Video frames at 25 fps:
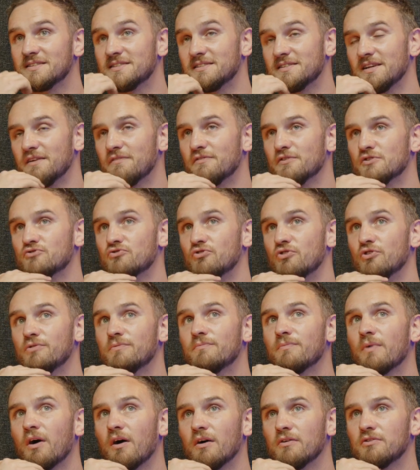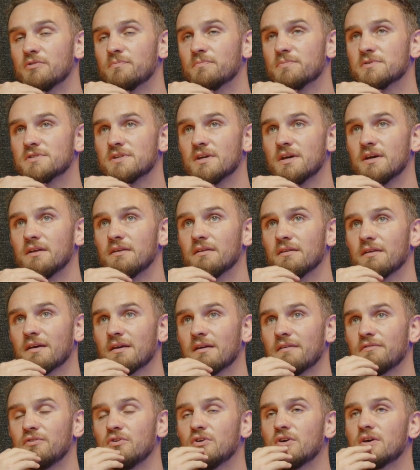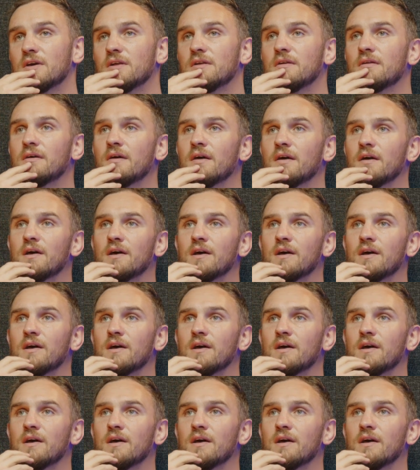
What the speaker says: the safest route, 100%. Like, if you can